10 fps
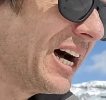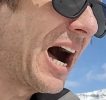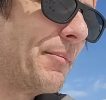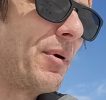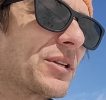
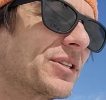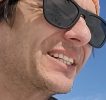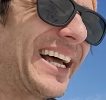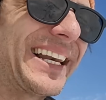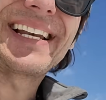amongst
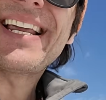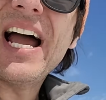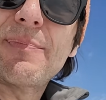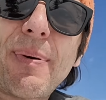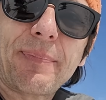that
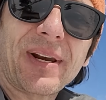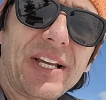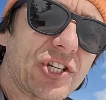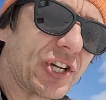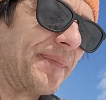entire
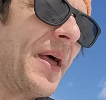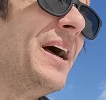population.